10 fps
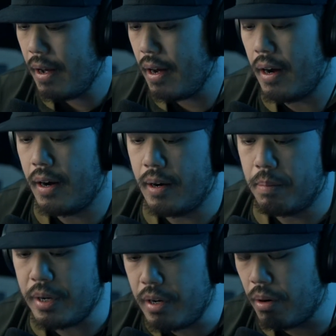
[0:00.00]

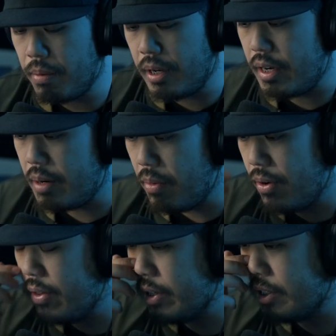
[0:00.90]
But you don't really need
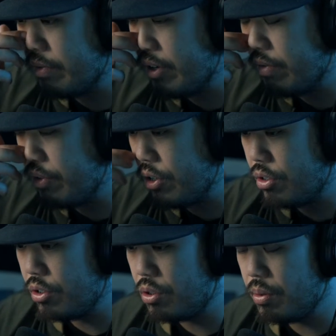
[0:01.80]
more on this if you're
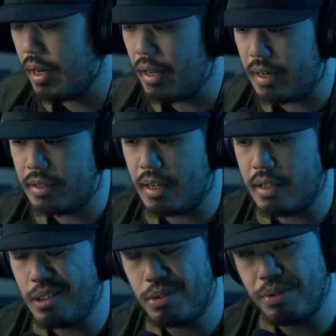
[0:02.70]
just doing that. Like I said,
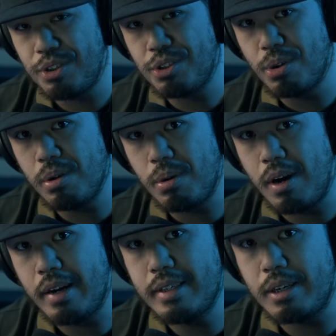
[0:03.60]
this is for the solo
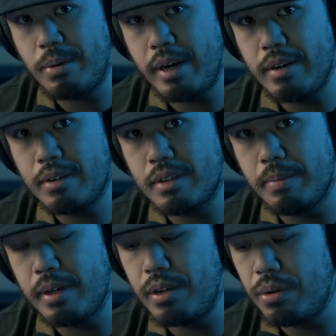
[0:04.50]
content creator,
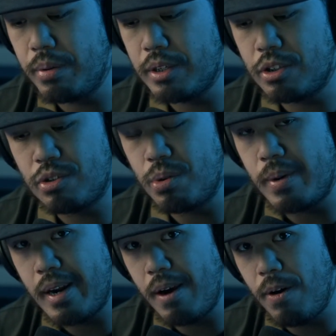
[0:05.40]
somebody who is just
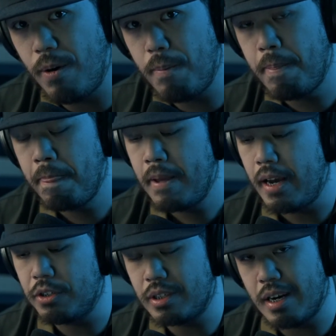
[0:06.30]
doing it at home
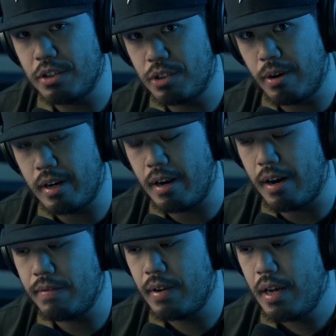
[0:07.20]
and just kind of starting it
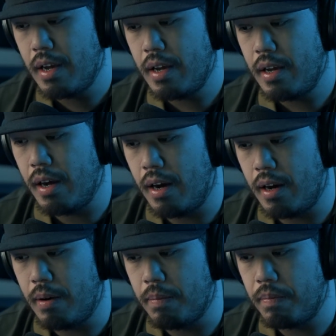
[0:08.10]
off.
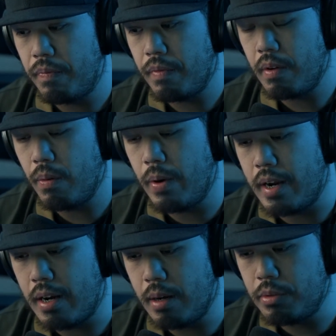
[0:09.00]
When
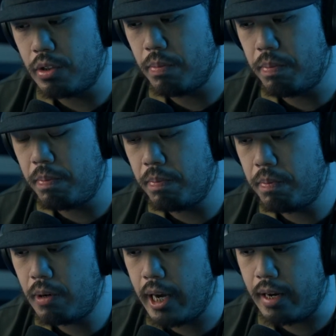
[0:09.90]
it comes to
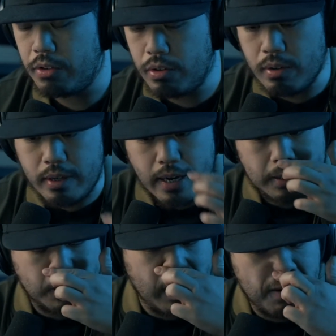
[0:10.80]
getting to the
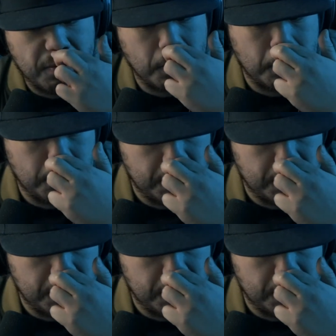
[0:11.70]
next level,